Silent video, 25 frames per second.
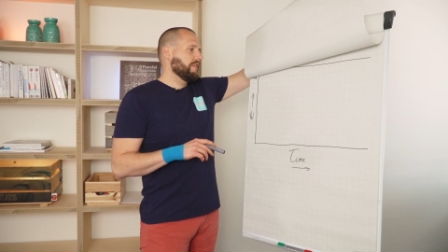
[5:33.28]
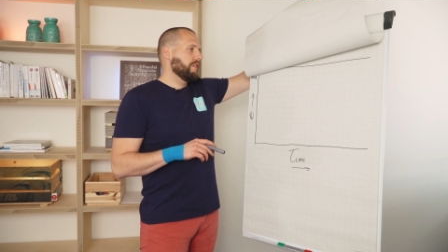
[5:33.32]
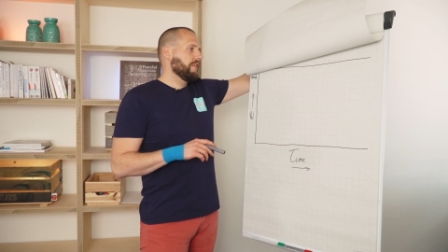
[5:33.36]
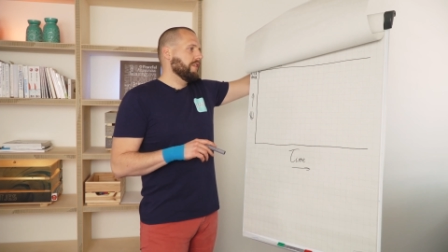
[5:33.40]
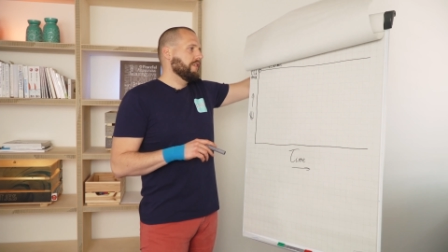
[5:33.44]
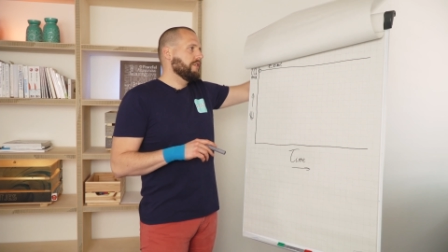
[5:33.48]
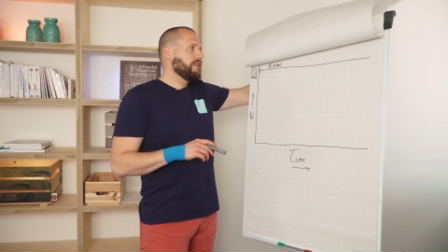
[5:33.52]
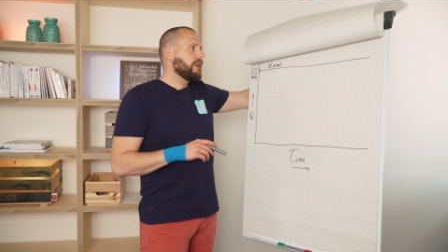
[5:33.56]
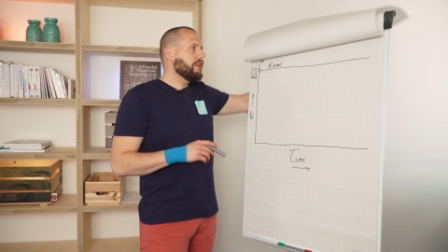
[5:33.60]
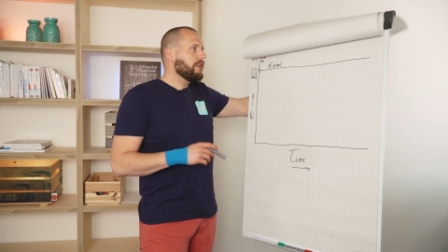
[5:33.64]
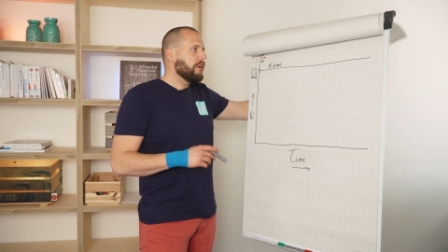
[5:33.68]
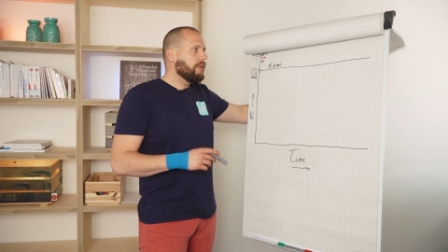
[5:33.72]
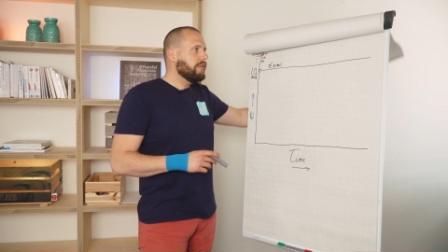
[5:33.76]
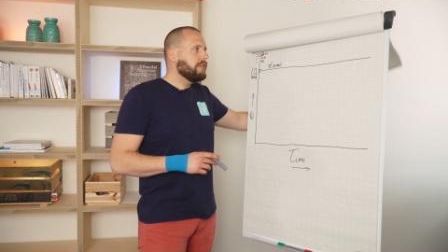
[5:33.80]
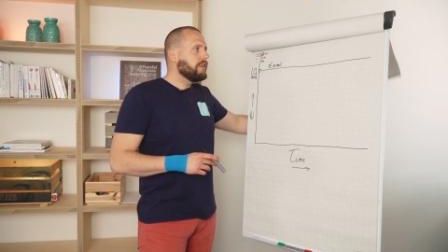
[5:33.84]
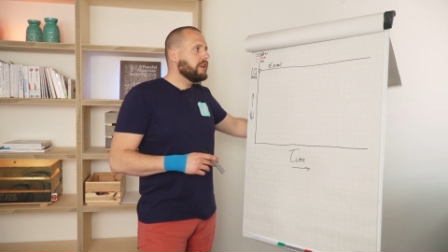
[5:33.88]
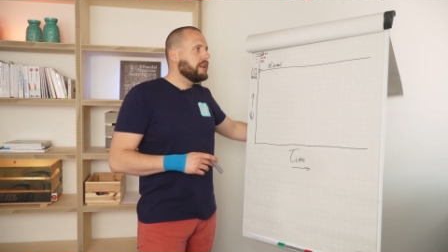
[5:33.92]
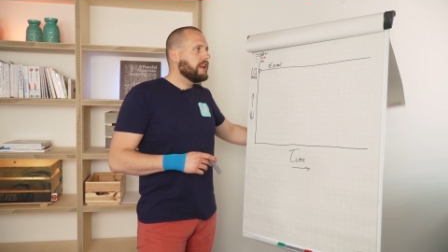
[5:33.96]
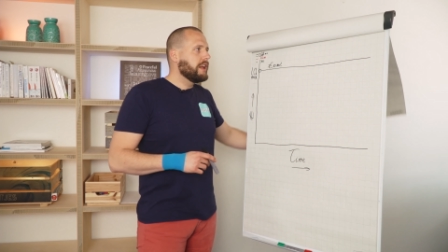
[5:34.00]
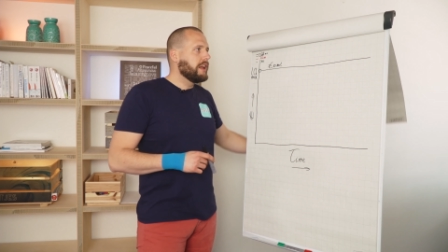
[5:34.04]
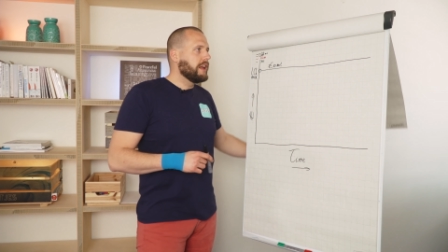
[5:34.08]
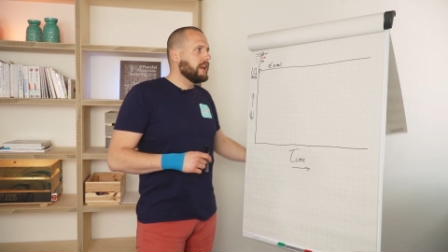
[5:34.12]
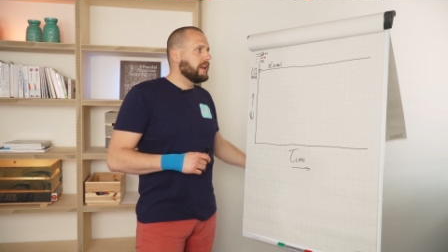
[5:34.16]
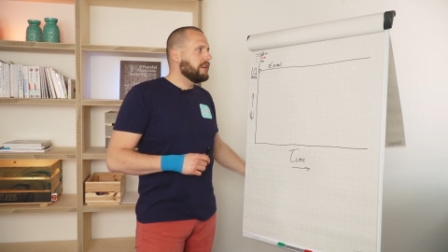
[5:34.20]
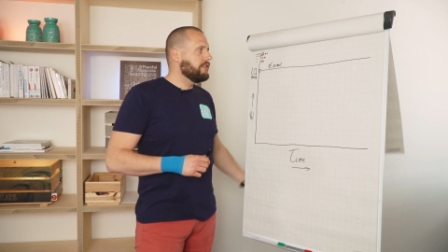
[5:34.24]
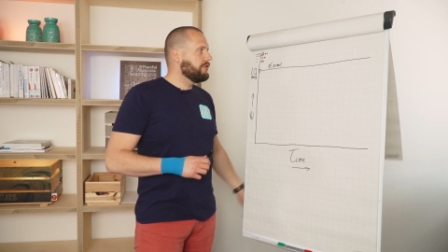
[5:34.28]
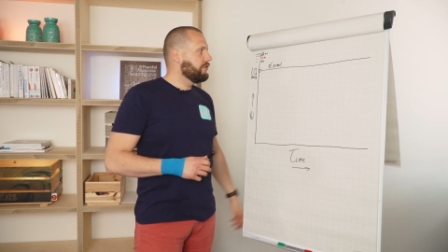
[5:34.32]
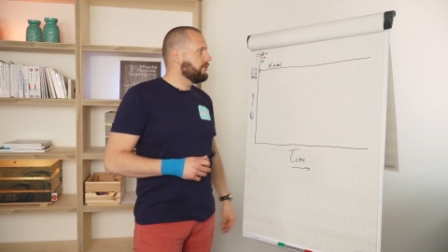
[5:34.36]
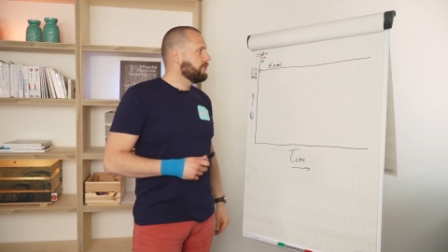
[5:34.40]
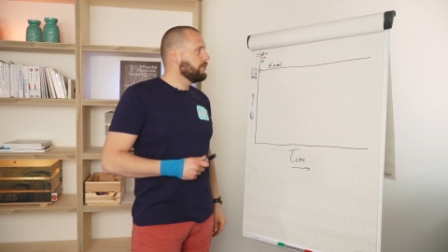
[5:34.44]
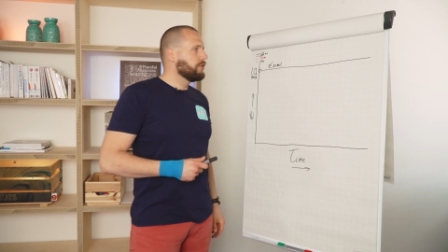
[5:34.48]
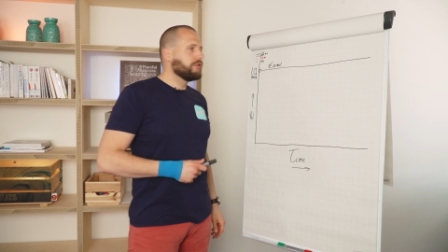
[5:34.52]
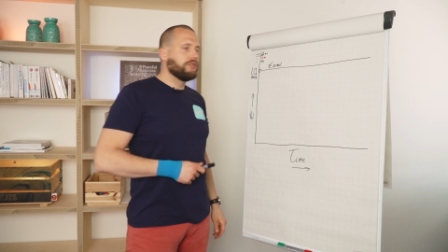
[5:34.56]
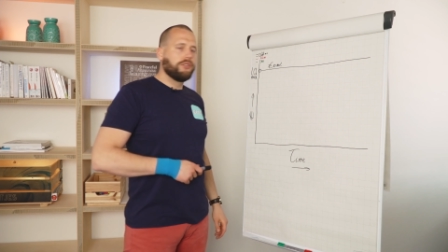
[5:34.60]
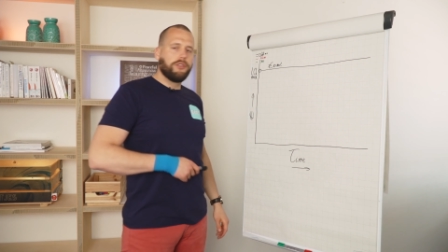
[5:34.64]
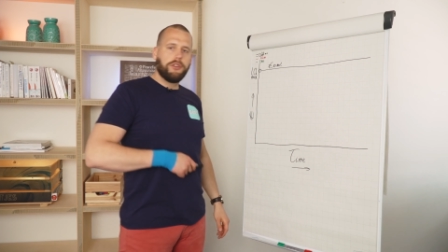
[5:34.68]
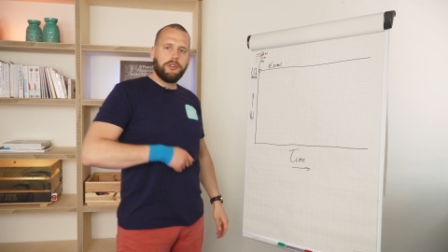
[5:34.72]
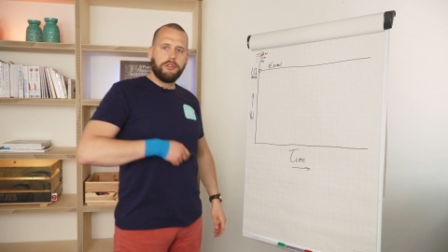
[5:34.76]
not only is
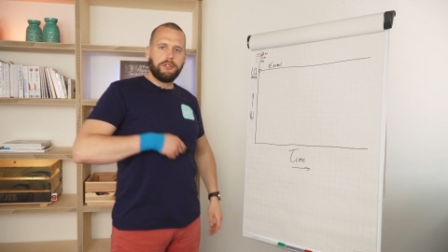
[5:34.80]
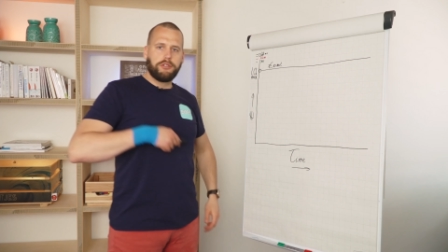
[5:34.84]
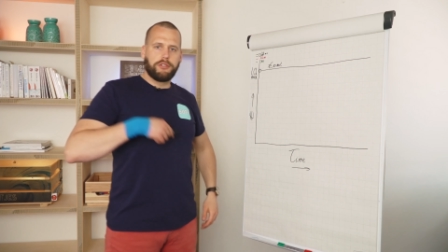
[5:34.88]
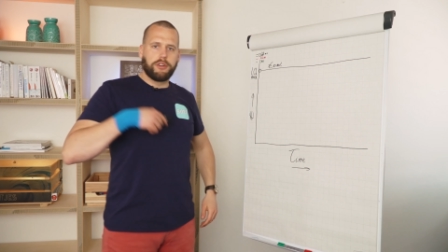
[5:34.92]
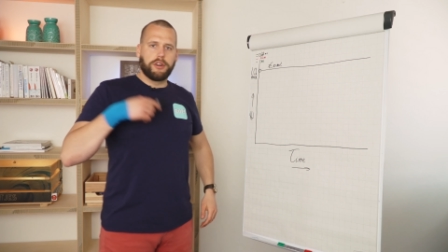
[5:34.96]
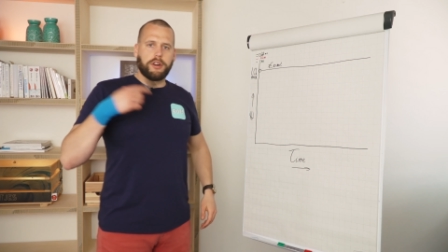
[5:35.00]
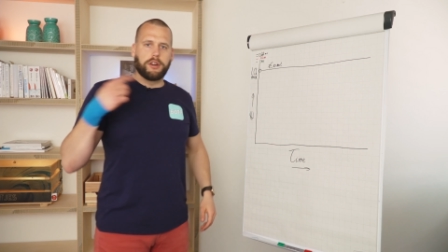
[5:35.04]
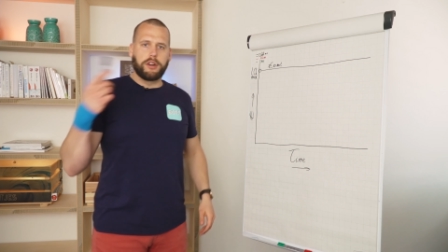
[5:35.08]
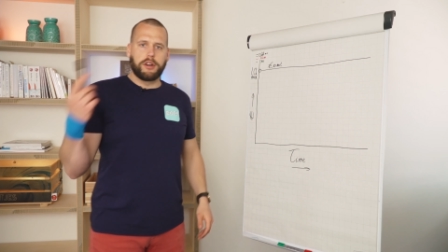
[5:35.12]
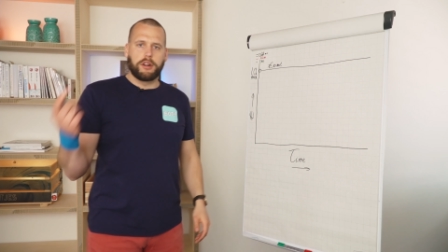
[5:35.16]
your user